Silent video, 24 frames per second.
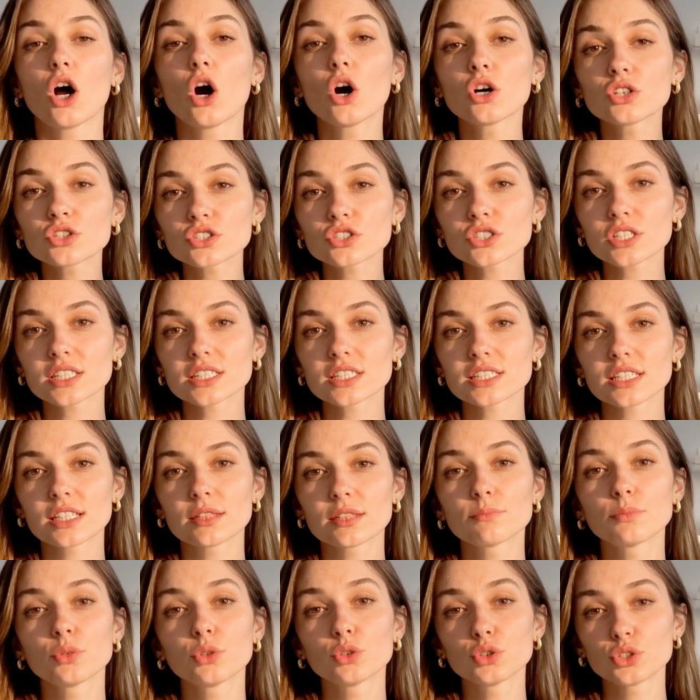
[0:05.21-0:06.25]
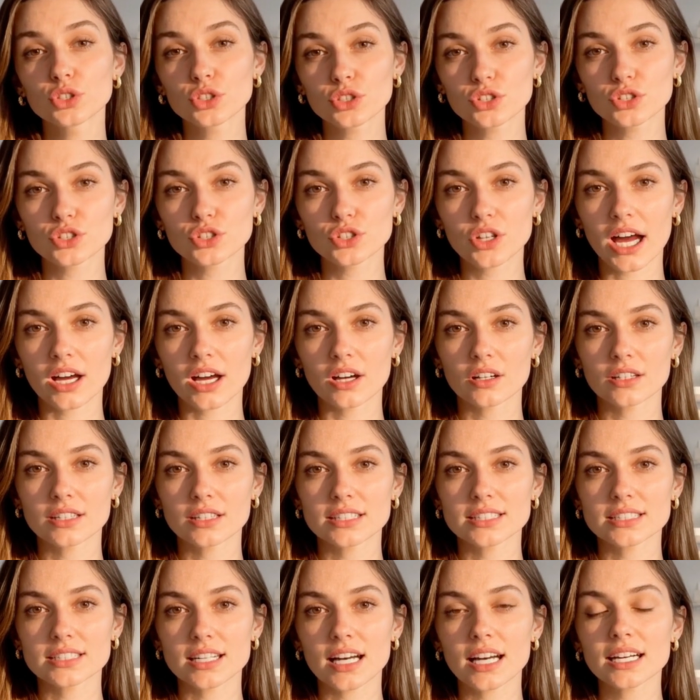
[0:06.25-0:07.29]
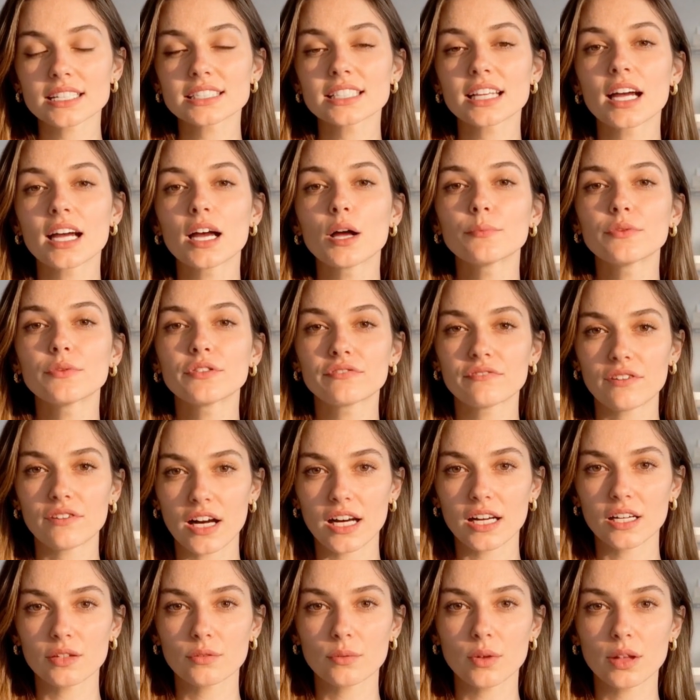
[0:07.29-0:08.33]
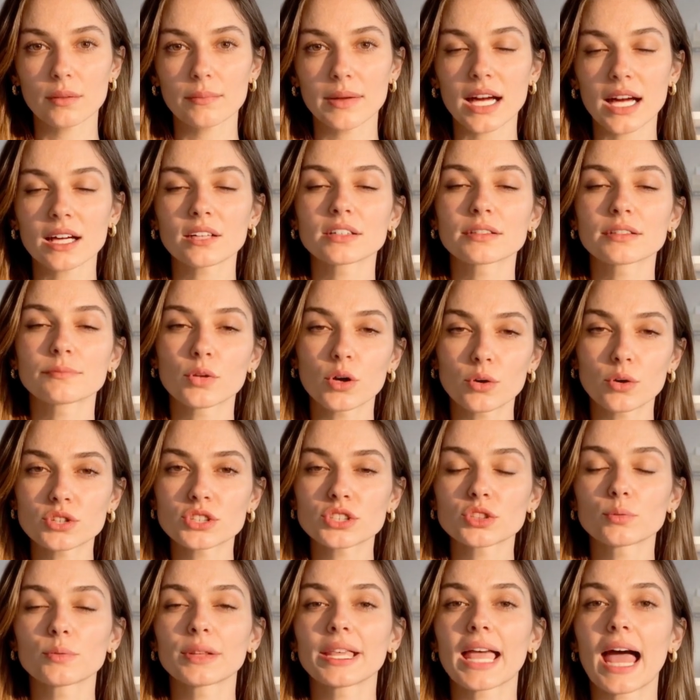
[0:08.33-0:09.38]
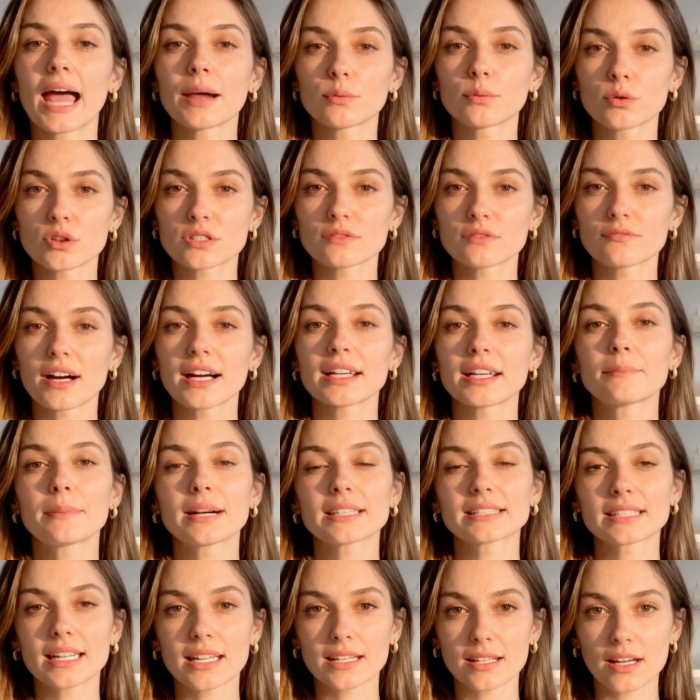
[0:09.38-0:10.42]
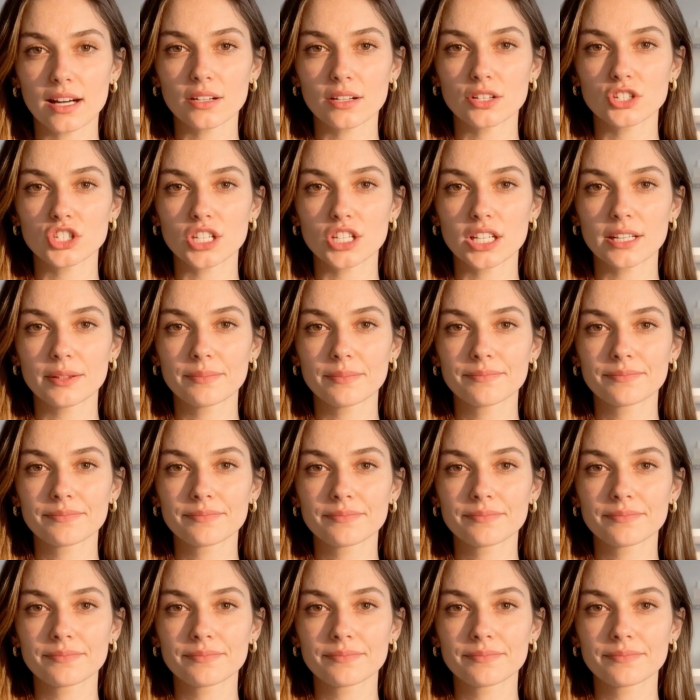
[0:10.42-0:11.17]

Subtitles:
ultra-slim Bluetooth tracker designed to help you find what matters most with Apple's Find My technology.